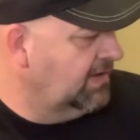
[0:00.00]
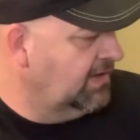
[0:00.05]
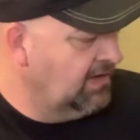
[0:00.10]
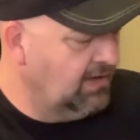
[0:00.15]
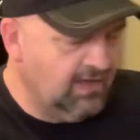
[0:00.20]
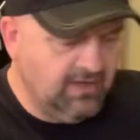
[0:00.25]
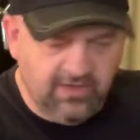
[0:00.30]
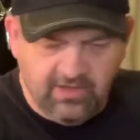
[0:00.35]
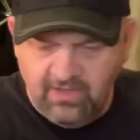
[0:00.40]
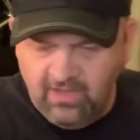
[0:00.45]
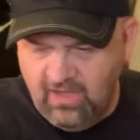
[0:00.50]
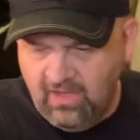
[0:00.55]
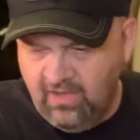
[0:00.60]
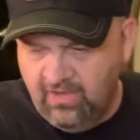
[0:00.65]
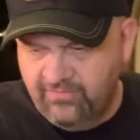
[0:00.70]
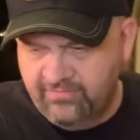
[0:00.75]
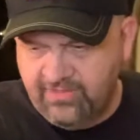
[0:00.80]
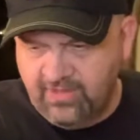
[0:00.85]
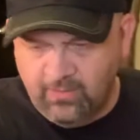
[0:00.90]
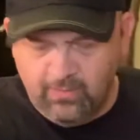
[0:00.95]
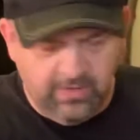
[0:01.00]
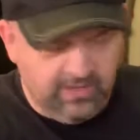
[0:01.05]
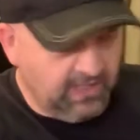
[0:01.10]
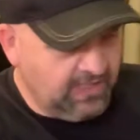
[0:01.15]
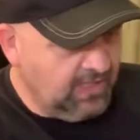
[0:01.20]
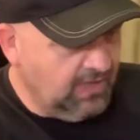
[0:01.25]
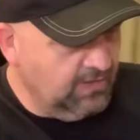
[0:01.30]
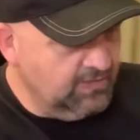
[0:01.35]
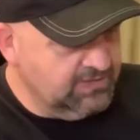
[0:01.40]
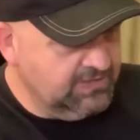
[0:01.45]
enough that when it
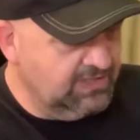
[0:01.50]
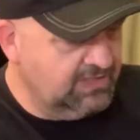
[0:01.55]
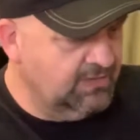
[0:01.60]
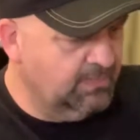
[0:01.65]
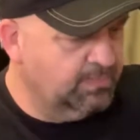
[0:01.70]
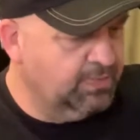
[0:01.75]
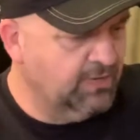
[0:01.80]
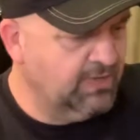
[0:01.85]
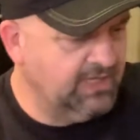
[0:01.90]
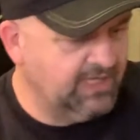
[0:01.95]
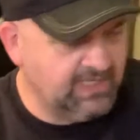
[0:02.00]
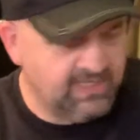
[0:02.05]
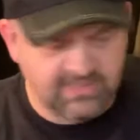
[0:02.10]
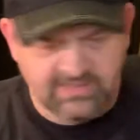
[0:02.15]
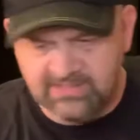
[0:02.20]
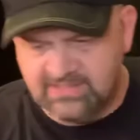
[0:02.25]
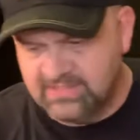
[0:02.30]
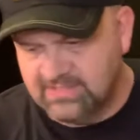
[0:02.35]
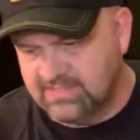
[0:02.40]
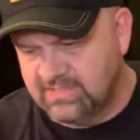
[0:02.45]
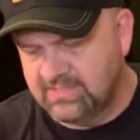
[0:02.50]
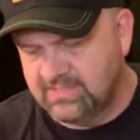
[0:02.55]
goes into press